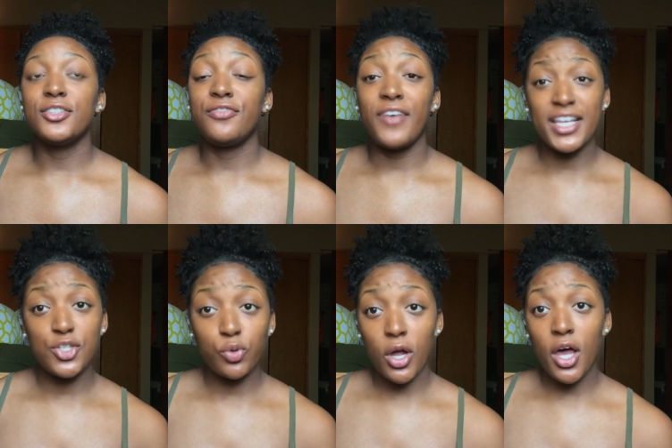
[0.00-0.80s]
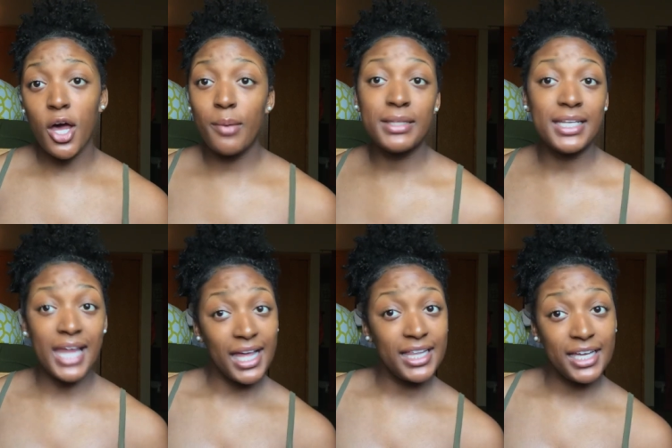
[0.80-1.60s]
face scrub, the
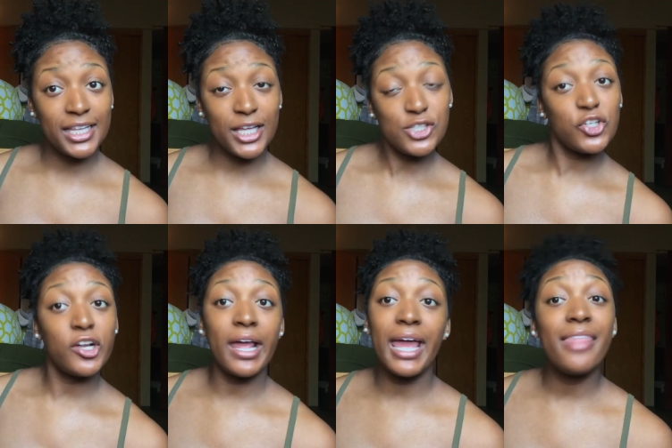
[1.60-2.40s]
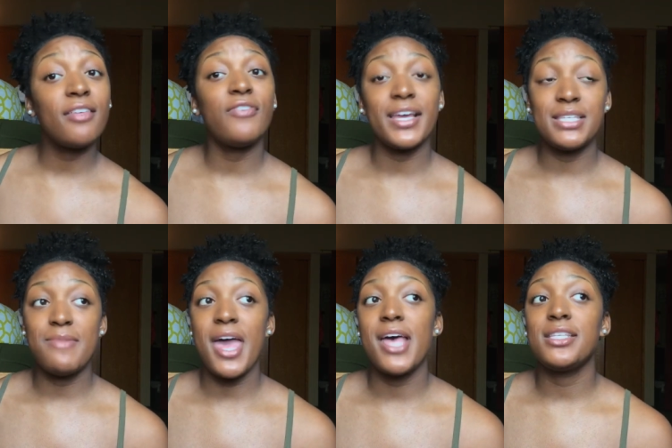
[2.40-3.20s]
daily cleanser, and the face
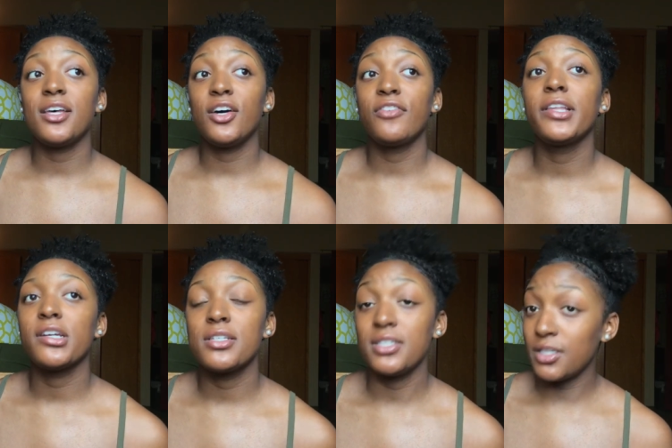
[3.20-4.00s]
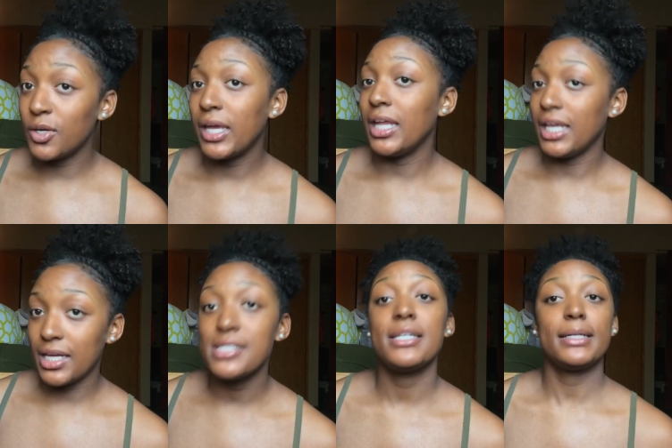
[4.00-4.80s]
mask of Clearasil, and
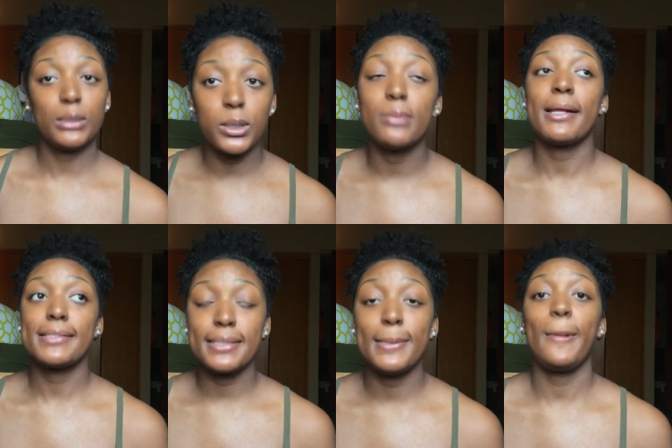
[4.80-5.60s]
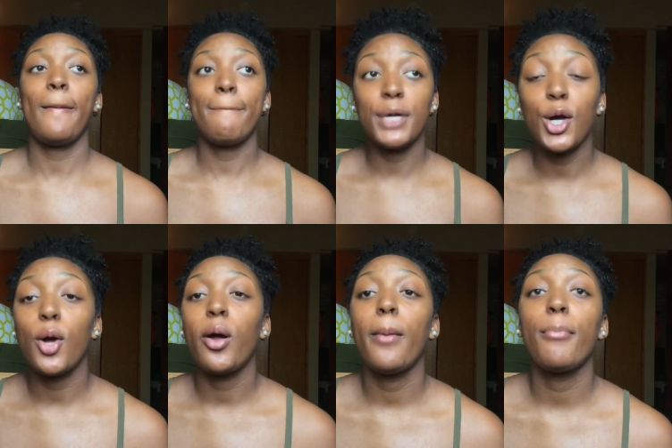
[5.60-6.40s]
it cleared my skin up
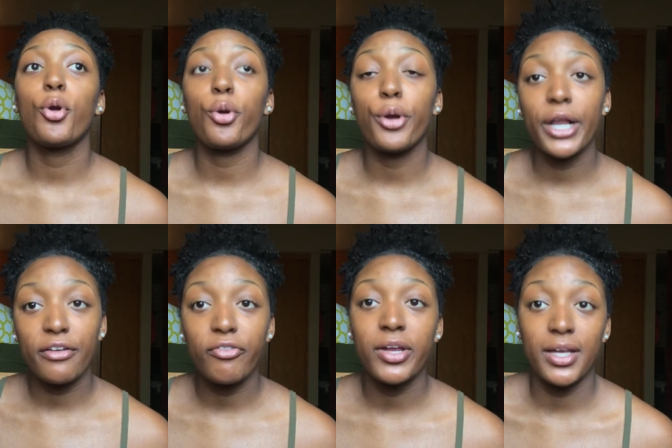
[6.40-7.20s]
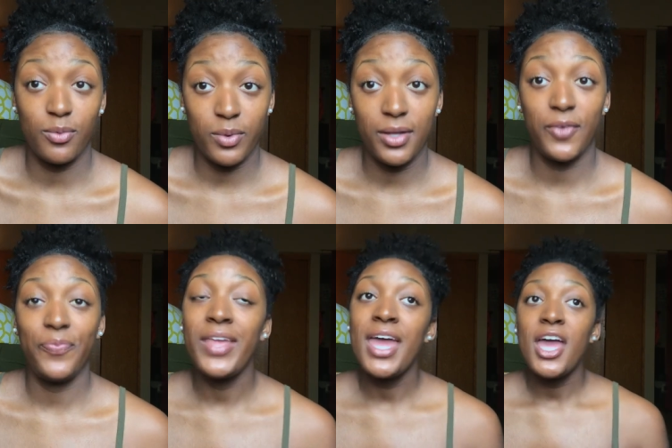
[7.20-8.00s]
pretty freaking well.
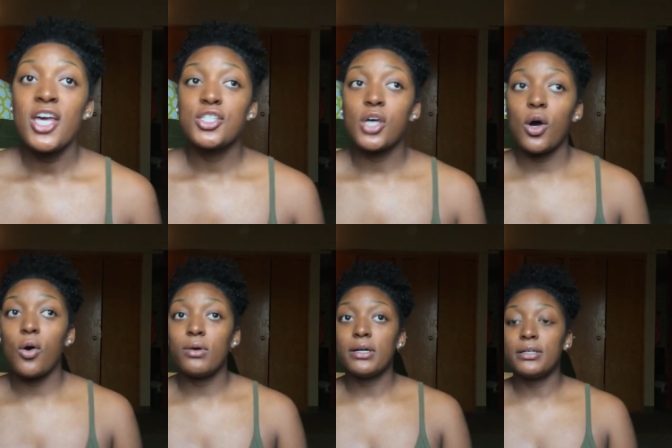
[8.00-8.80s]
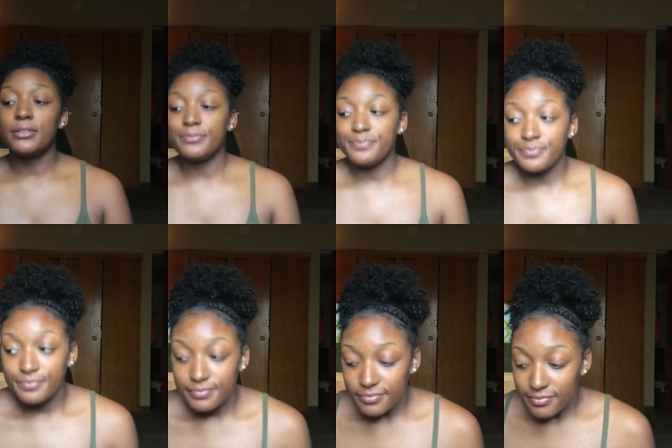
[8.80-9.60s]
So
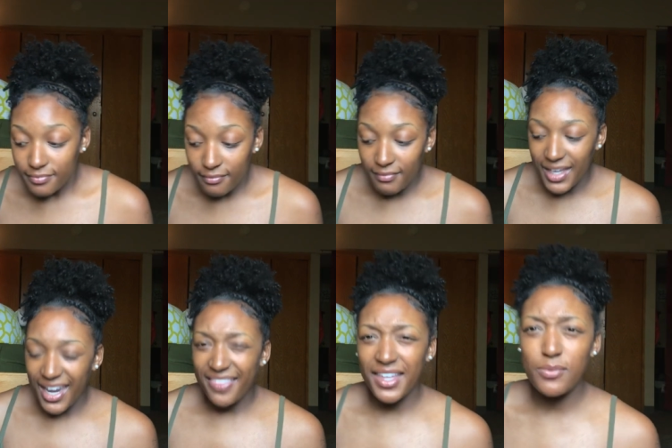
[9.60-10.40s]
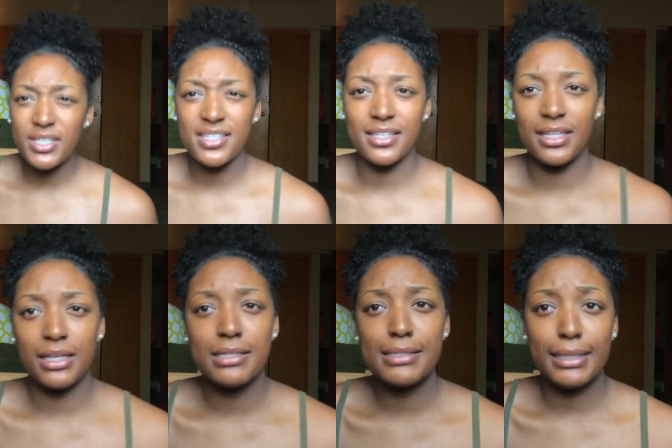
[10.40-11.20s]
and I think it was because of the
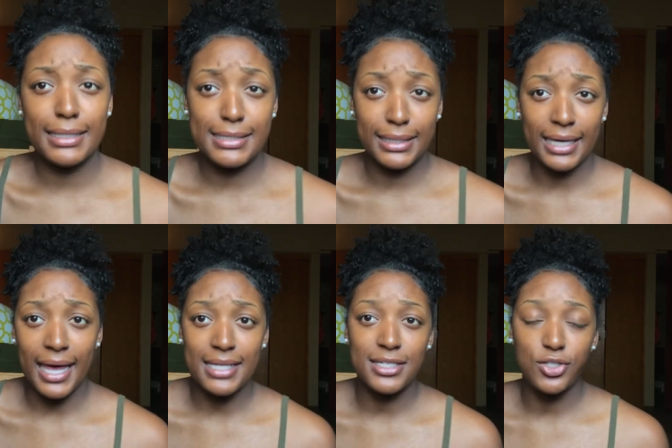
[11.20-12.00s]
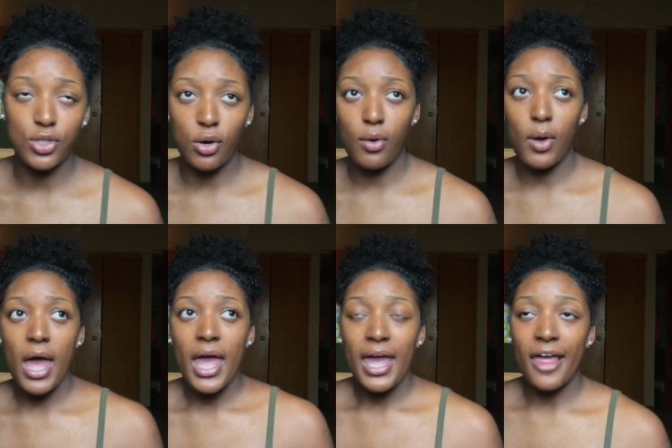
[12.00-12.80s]
salicylic acid. So
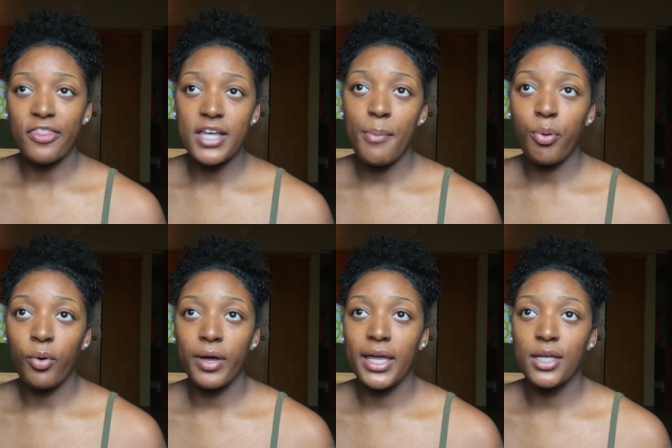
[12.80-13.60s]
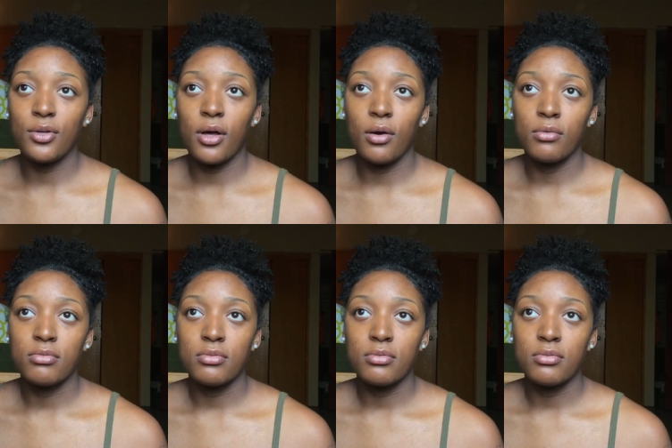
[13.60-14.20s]
at that point, you know,